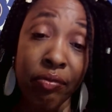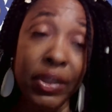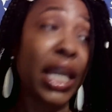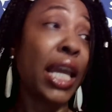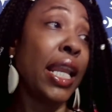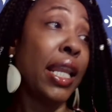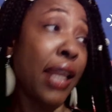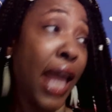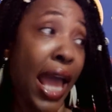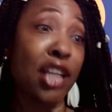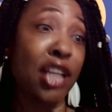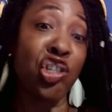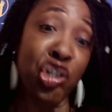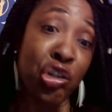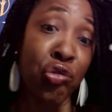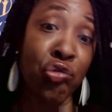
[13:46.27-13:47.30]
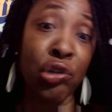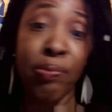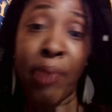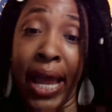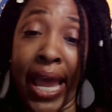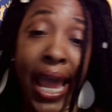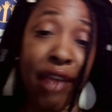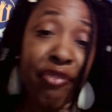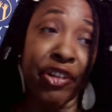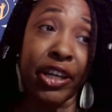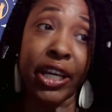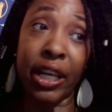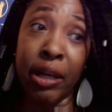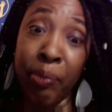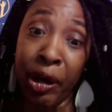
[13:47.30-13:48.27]
and had children by
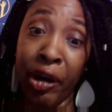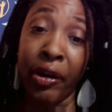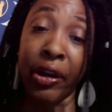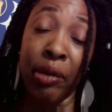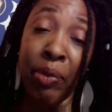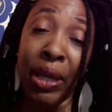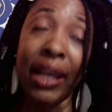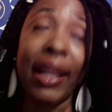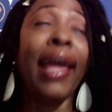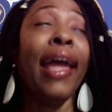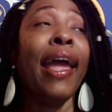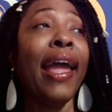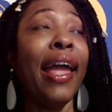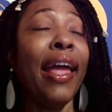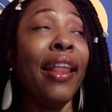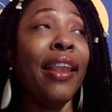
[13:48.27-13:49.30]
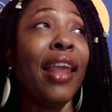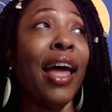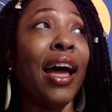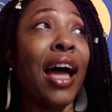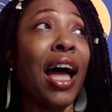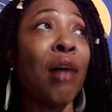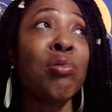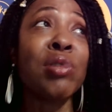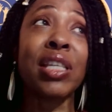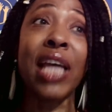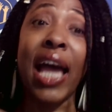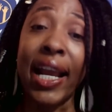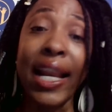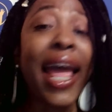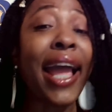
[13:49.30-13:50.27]
African American men. And I was
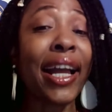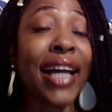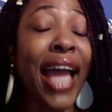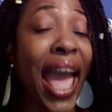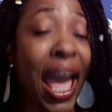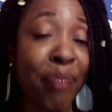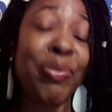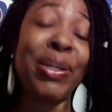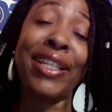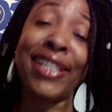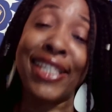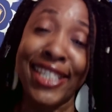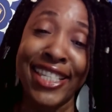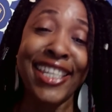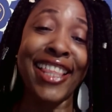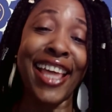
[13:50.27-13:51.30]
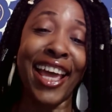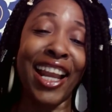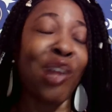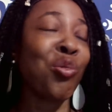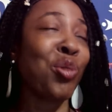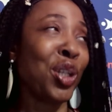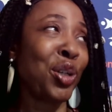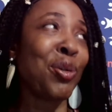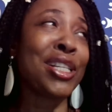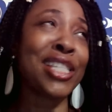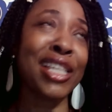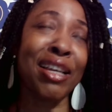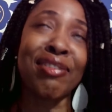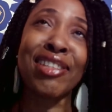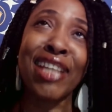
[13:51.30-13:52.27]
kind of happy to see that. I really was.
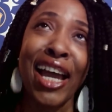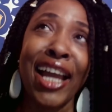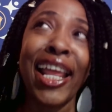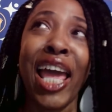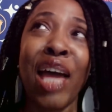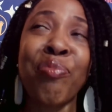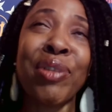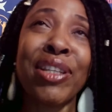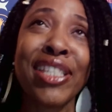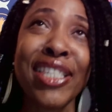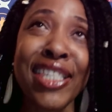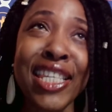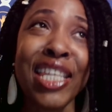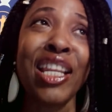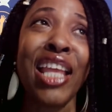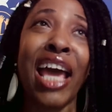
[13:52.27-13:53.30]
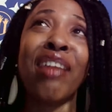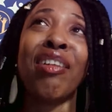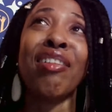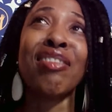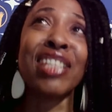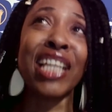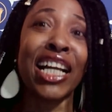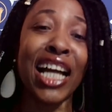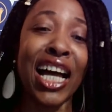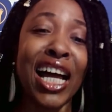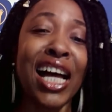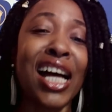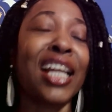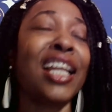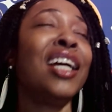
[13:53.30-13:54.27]
I was kind of happy to see that. And I was like,
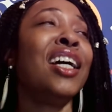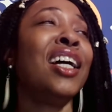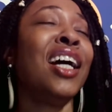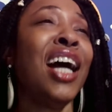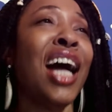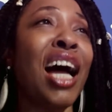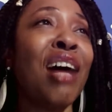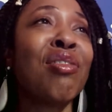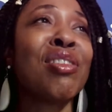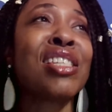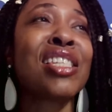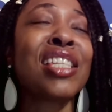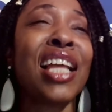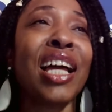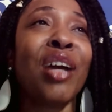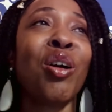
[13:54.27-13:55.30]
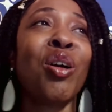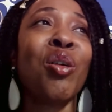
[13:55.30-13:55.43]
God, I was like,